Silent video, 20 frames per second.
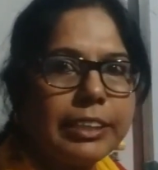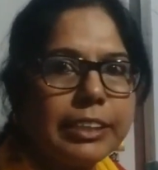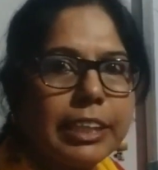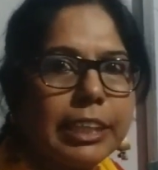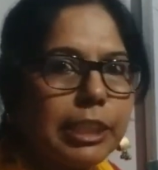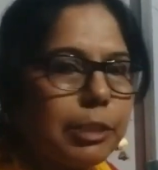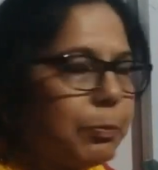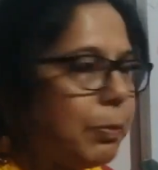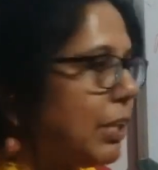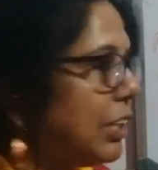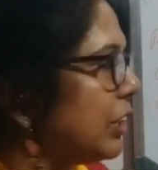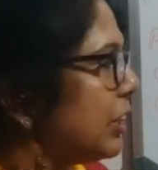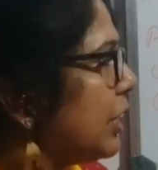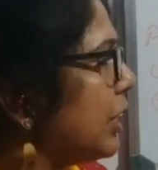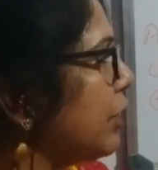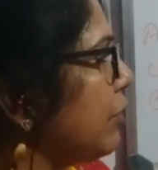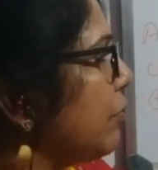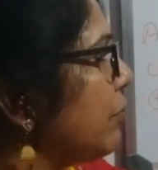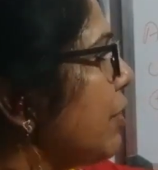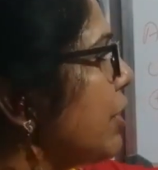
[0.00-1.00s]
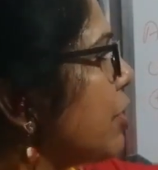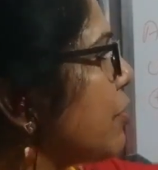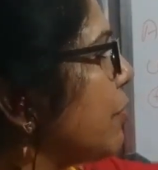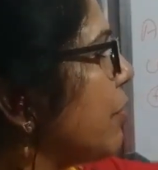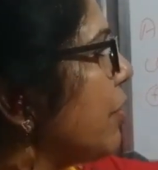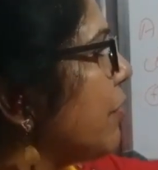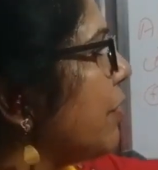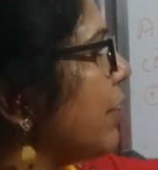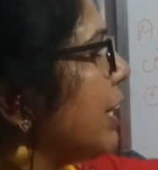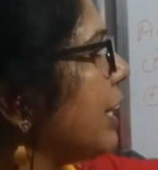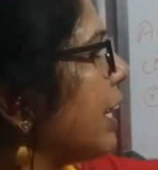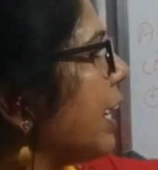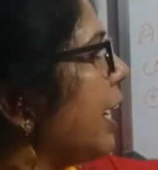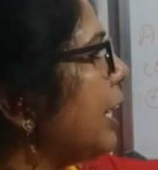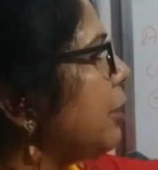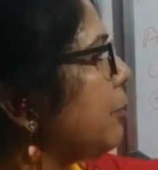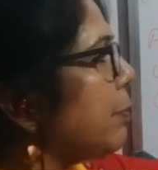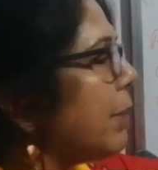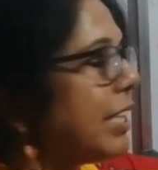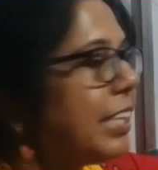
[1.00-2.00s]
suspension, which we will
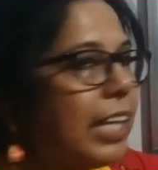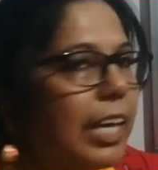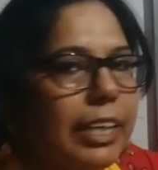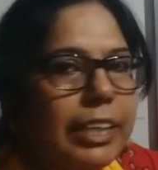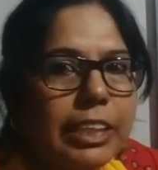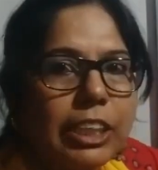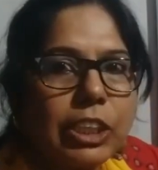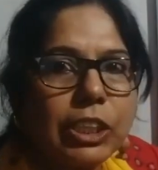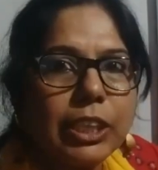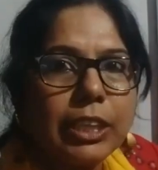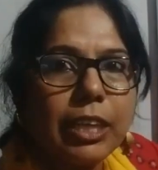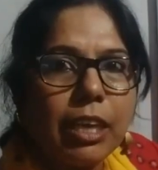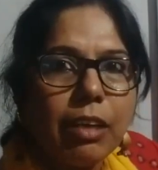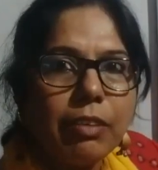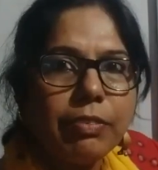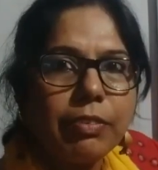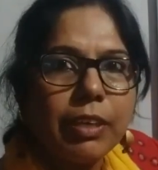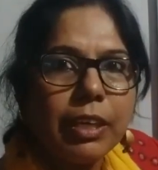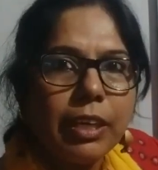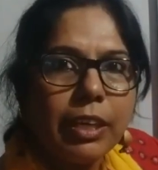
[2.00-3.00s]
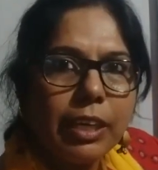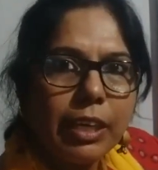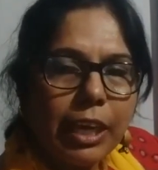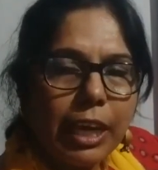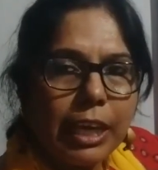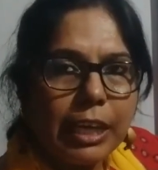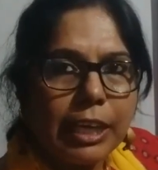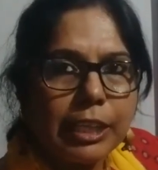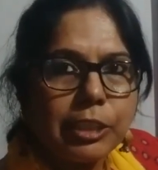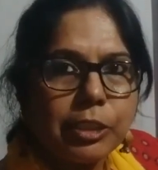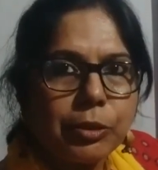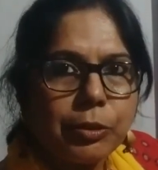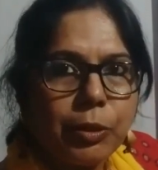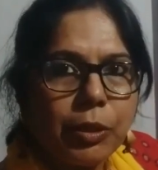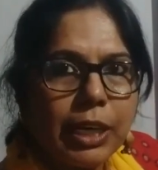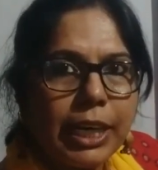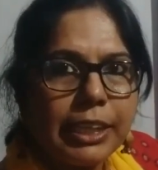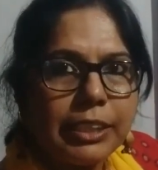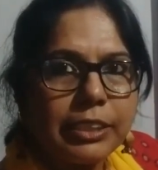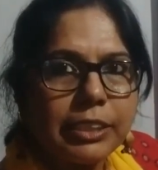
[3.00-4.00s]
get by the addition of
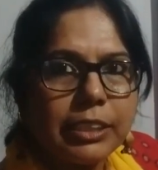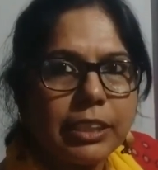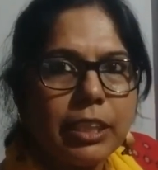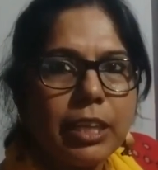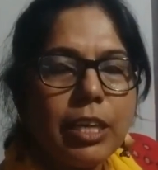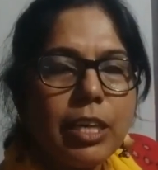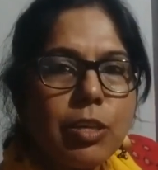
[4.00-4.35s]
electrolytes.